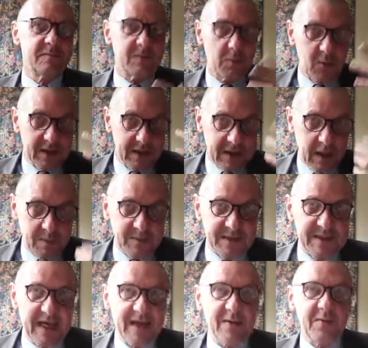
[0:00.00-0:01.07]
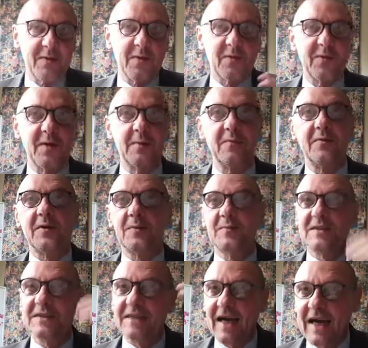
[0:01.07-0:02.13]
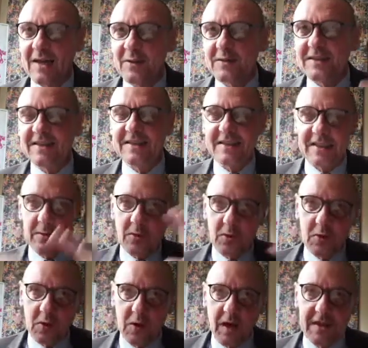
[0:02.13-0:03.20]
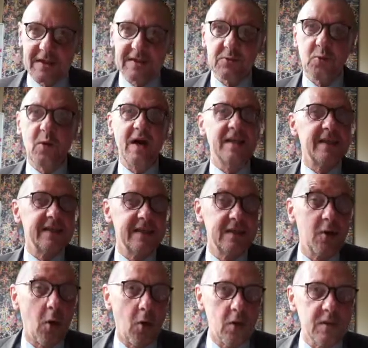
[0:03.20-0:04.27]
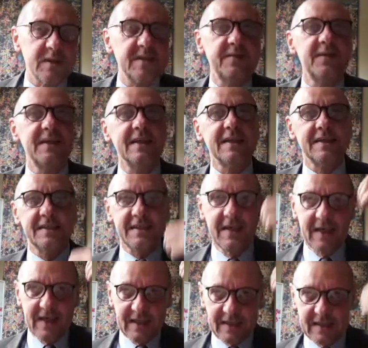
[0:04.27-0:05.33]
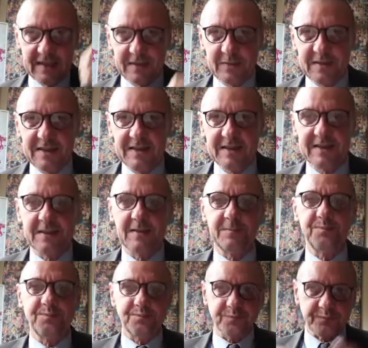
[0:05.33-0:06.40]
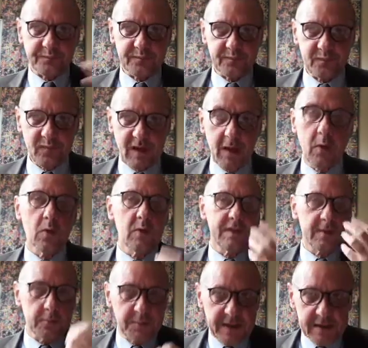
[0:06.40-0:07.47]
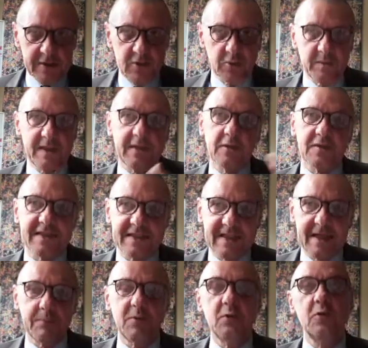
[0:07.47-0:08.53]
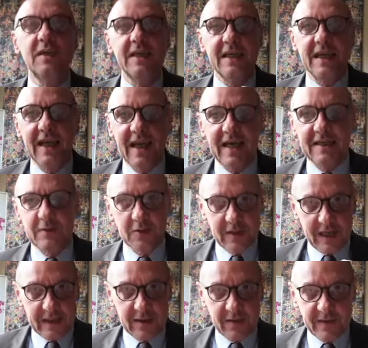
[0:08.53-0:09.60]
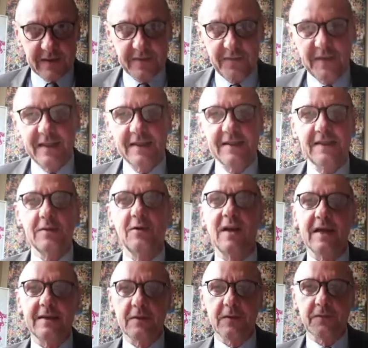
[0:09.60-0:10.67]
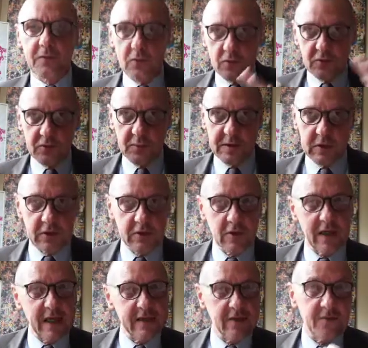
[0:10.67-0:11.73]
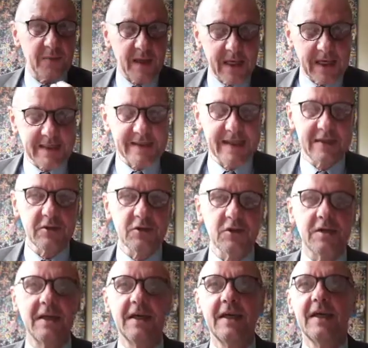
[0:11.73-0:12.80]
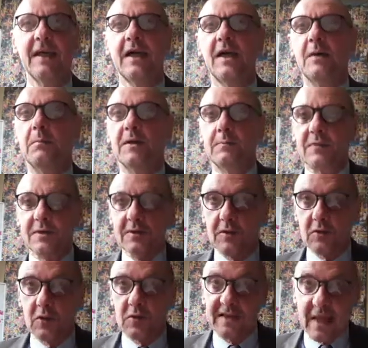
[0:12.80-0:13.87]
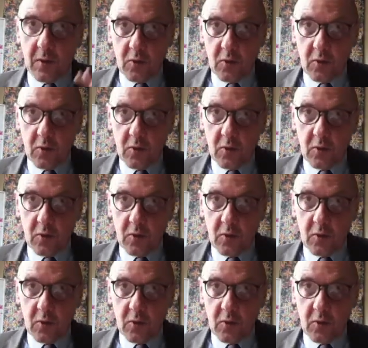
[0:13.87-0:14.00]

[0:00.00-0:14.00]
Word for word: when he comes down for, from, from this highest estate, although God is one and in all spheres, there is this um, always appears to me in the same unique light the light of infinity the light of truth which is the light of my ascension but but the, those are